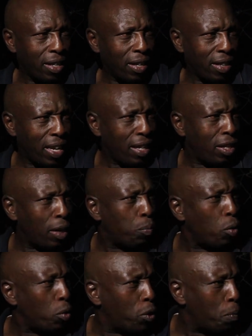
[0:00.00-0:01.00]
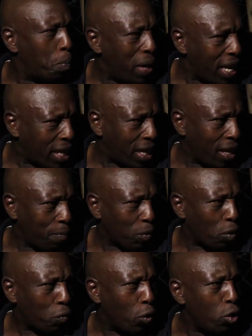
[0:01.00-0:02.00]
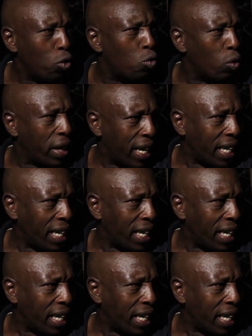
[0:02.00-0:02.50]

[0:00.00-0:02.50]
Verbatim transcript: out, sweaty and dusty.